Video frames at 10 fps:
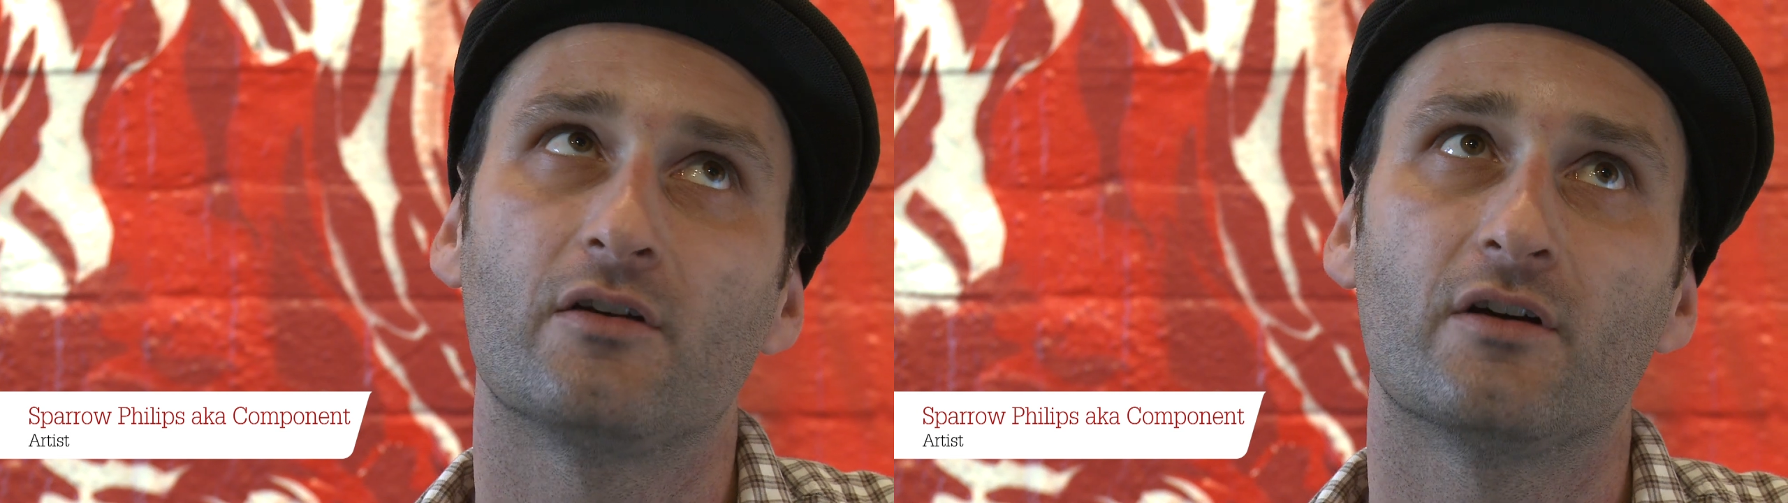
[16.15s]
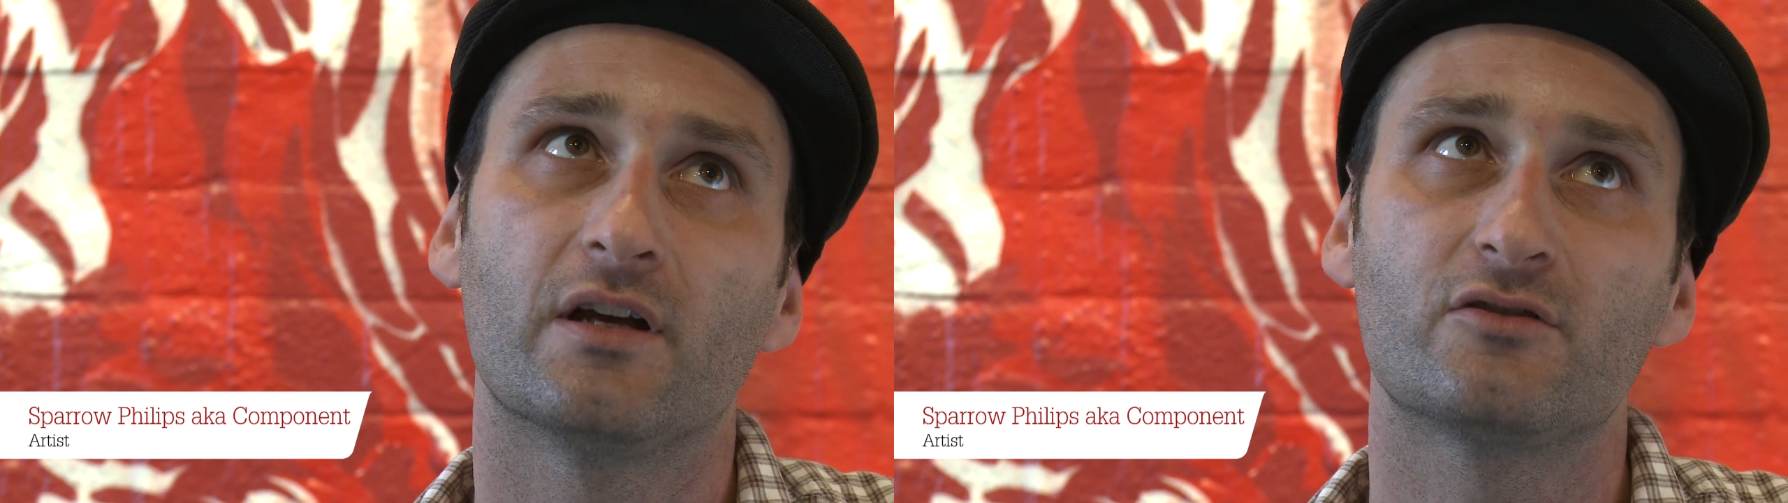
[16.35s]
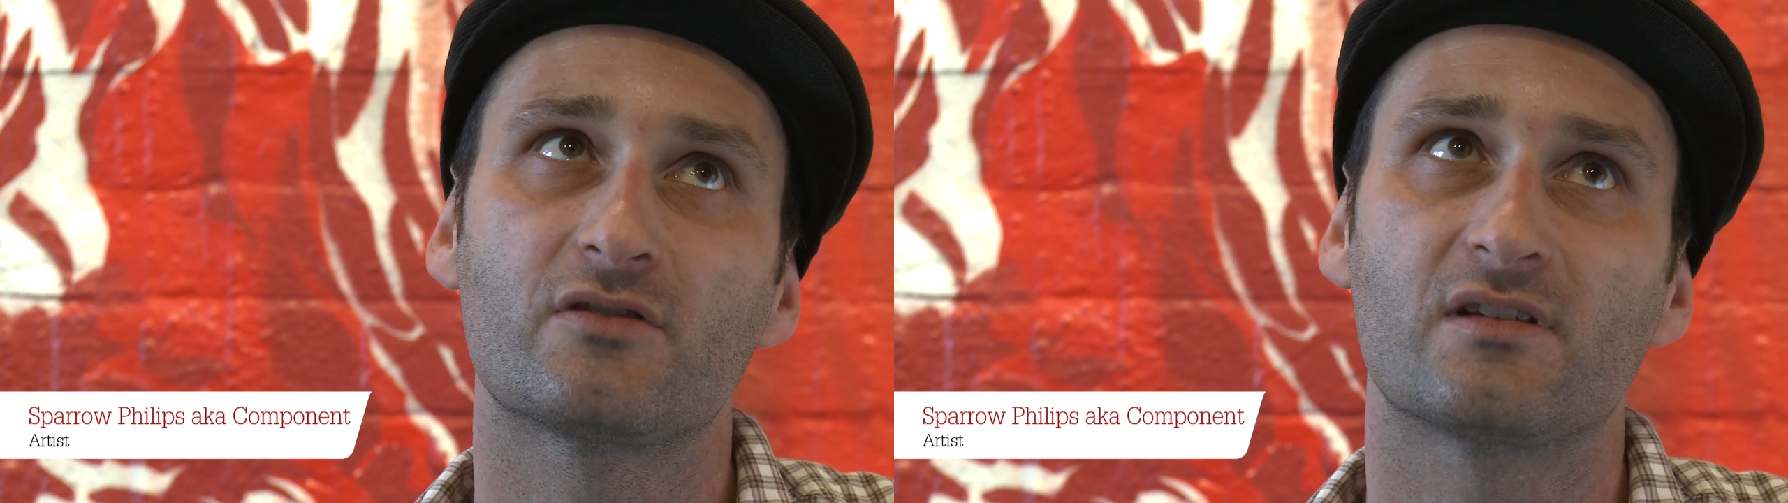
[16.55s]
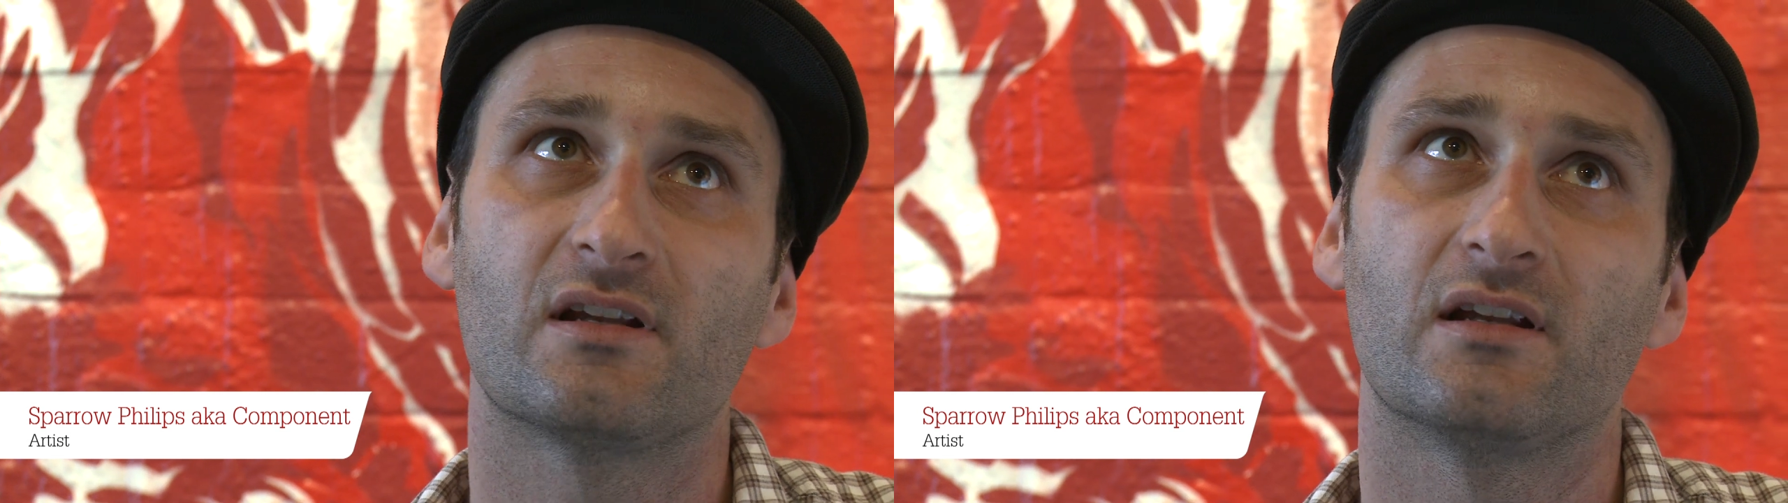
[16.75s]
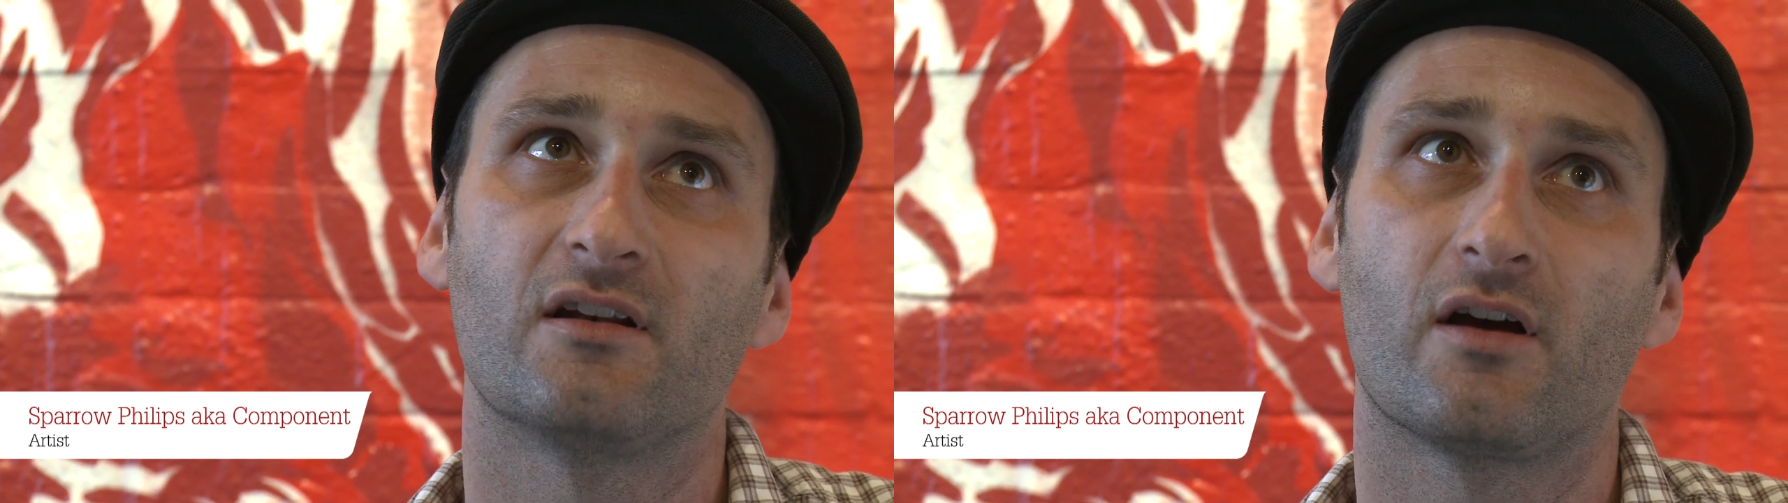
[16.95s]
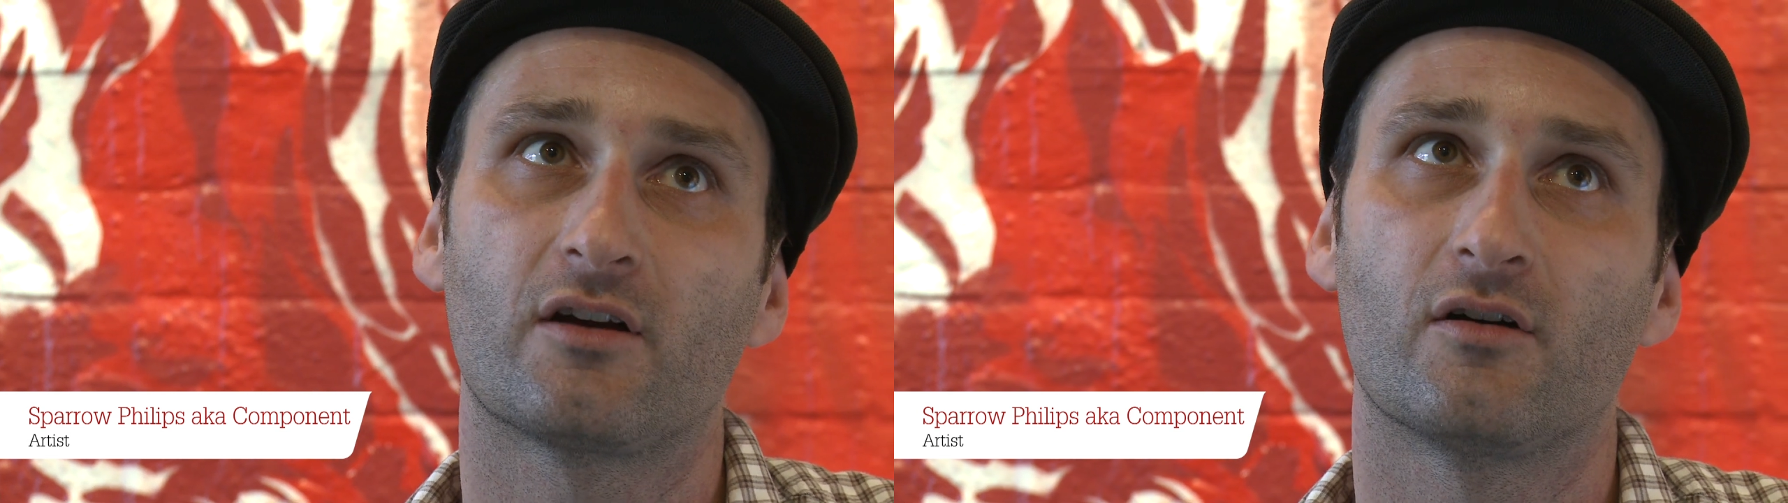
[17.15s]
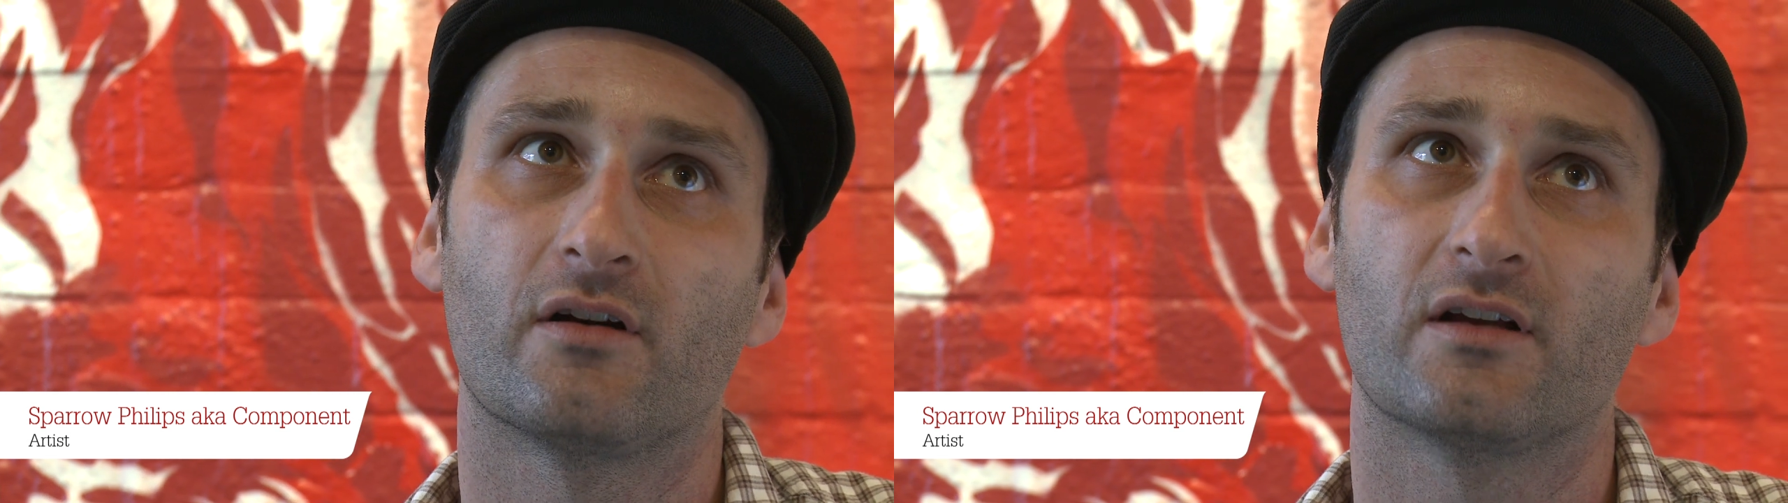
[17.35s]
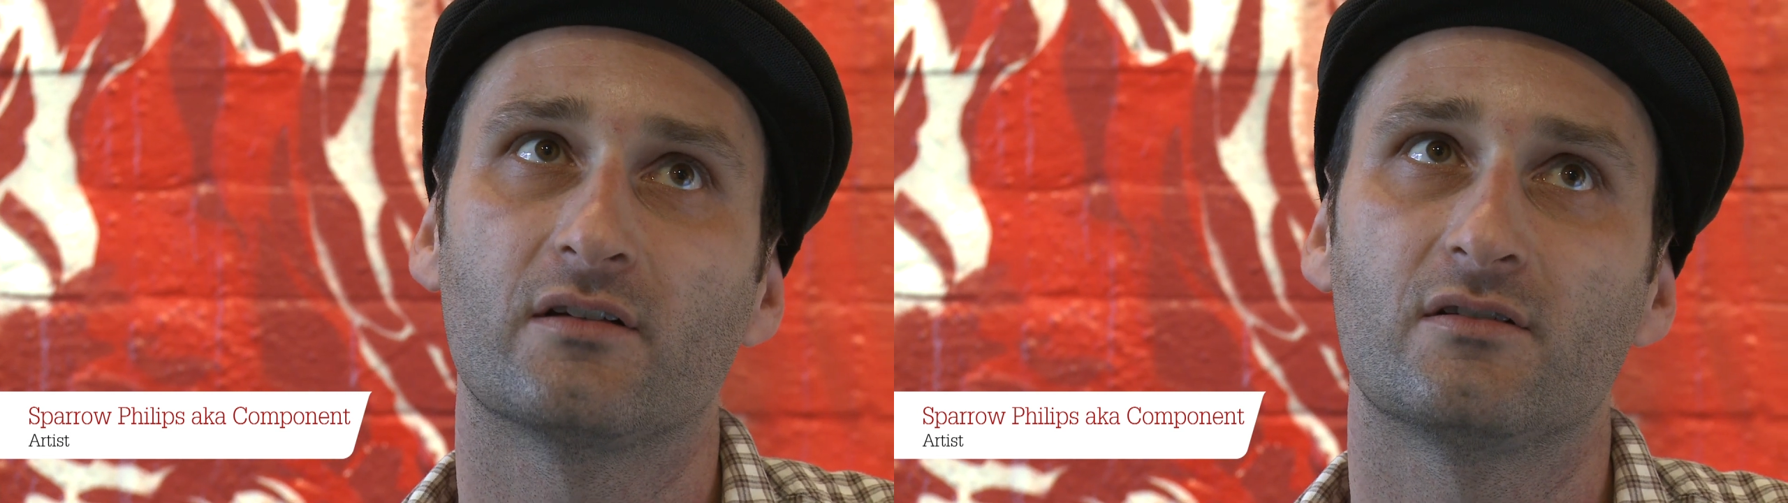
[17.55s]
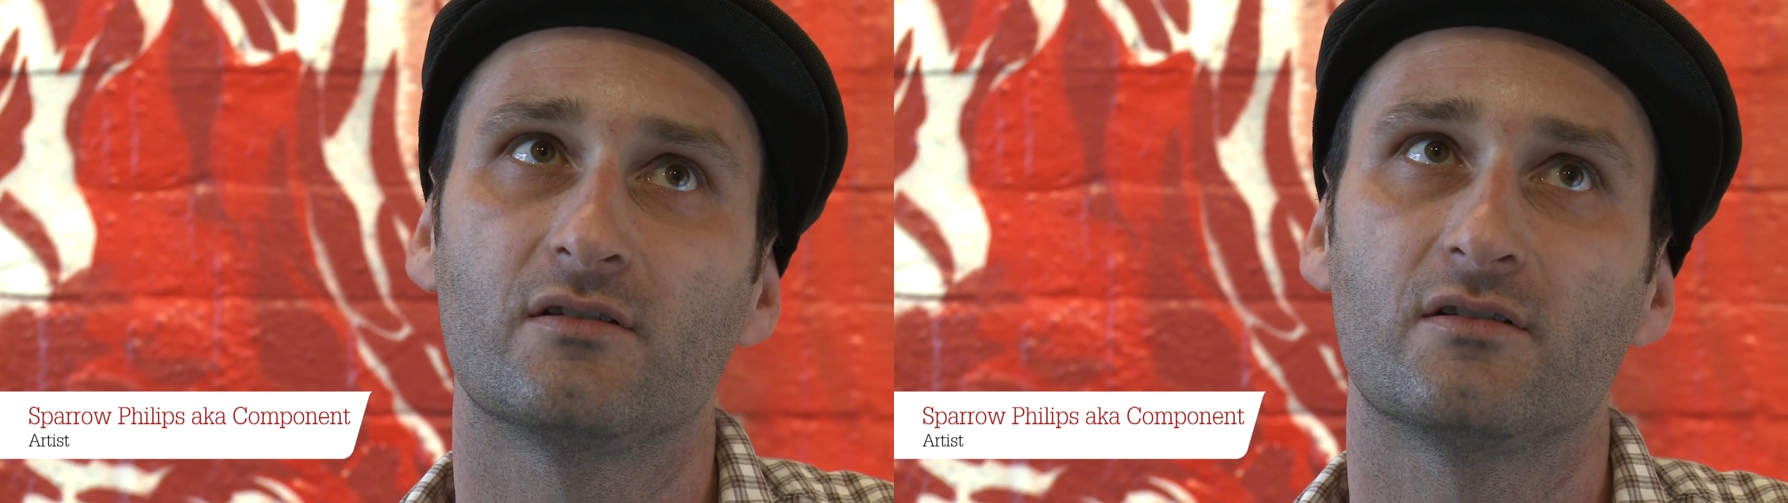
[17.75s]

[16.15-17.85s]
you're interested in iconic